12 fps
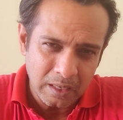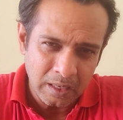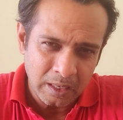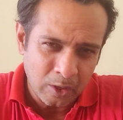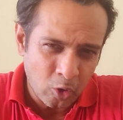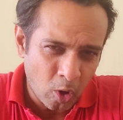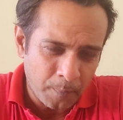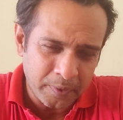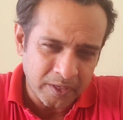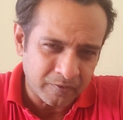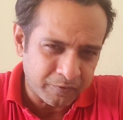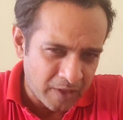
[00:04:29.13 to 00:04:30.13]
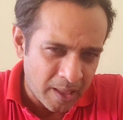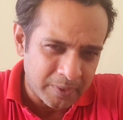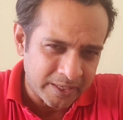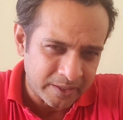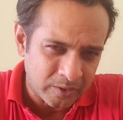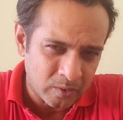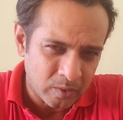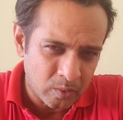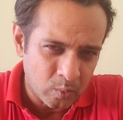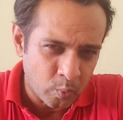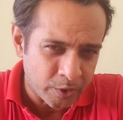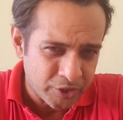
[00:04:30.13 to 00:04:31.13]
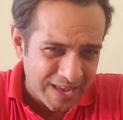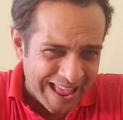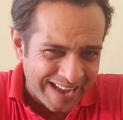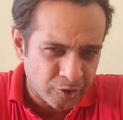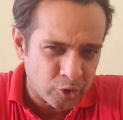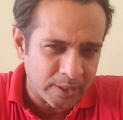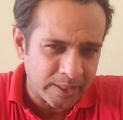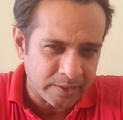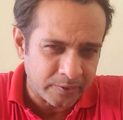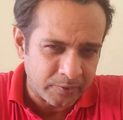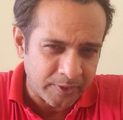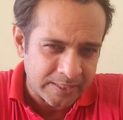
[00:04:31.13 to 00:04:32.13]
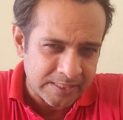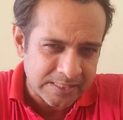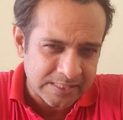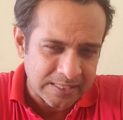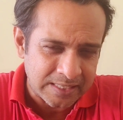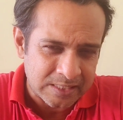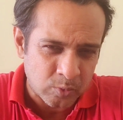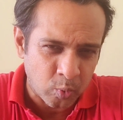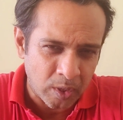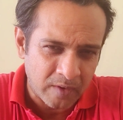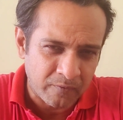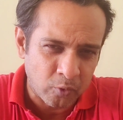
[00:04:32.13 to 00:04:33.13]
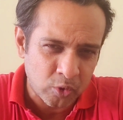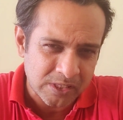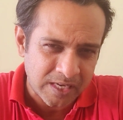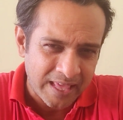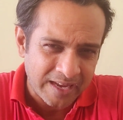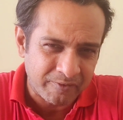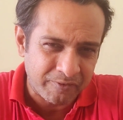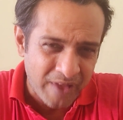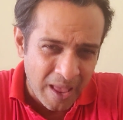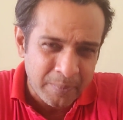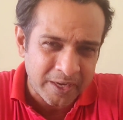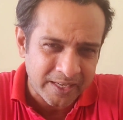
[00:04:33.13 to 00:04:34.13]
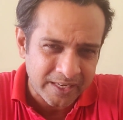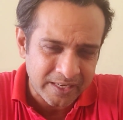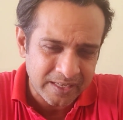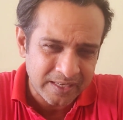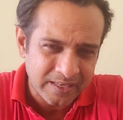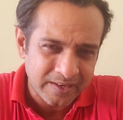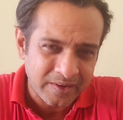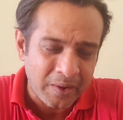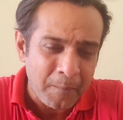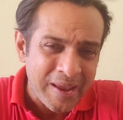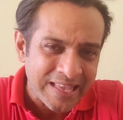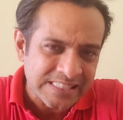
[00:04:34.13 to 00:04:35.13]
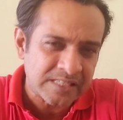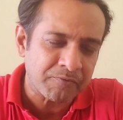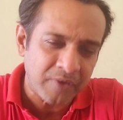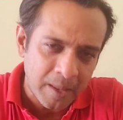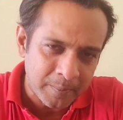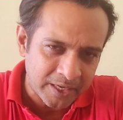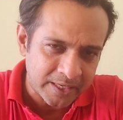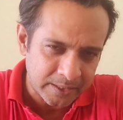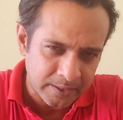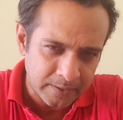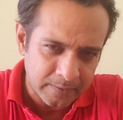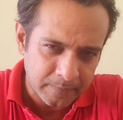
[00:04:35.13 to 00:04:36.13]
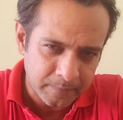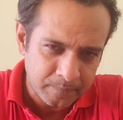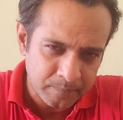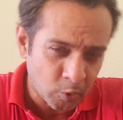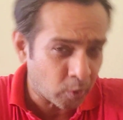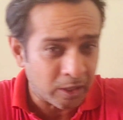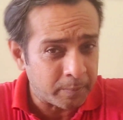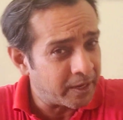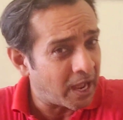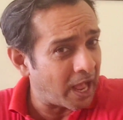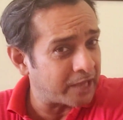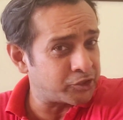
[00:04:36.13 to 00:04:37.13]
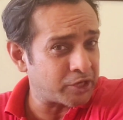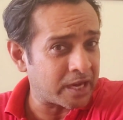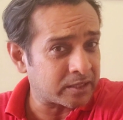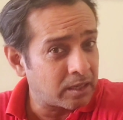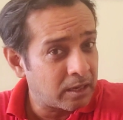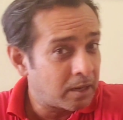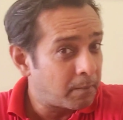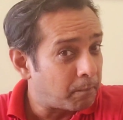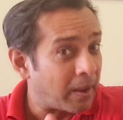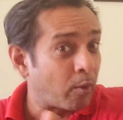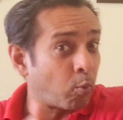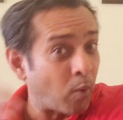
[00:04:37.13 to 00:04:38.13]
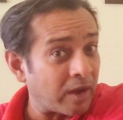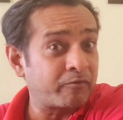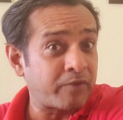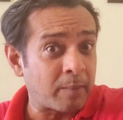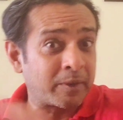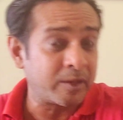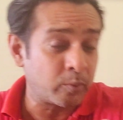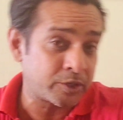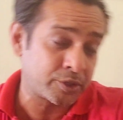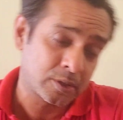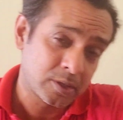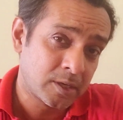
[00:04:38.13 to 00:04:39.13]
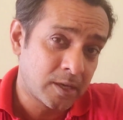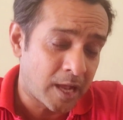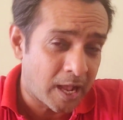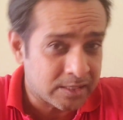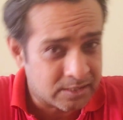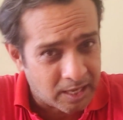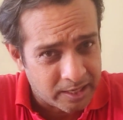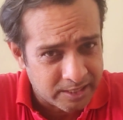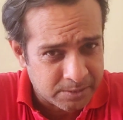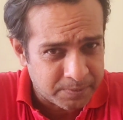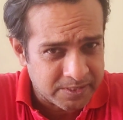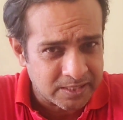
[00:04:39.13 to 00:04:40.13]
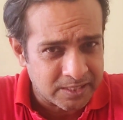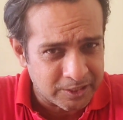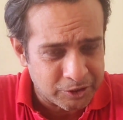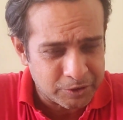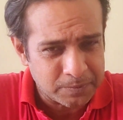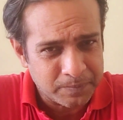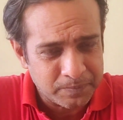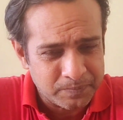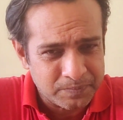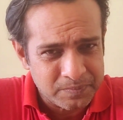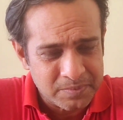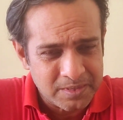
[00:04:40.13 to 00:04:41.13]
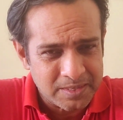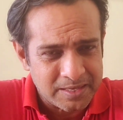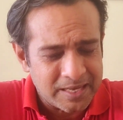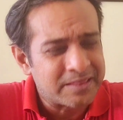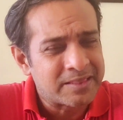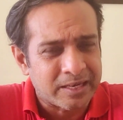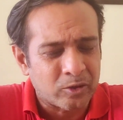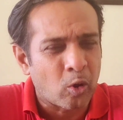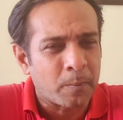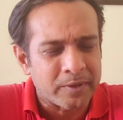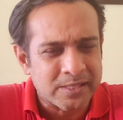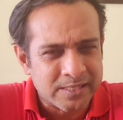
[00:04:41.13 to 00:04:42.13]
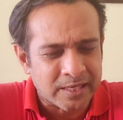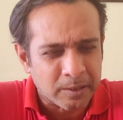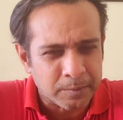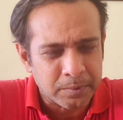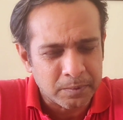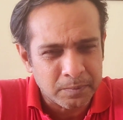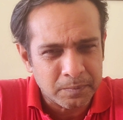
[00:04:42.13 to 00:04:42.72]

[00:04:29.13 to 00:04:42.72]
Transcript: A corporate family which actually treats its workforce like family remains a family, or it will be hijacked by one family which has the highest percentage in that corporate setup.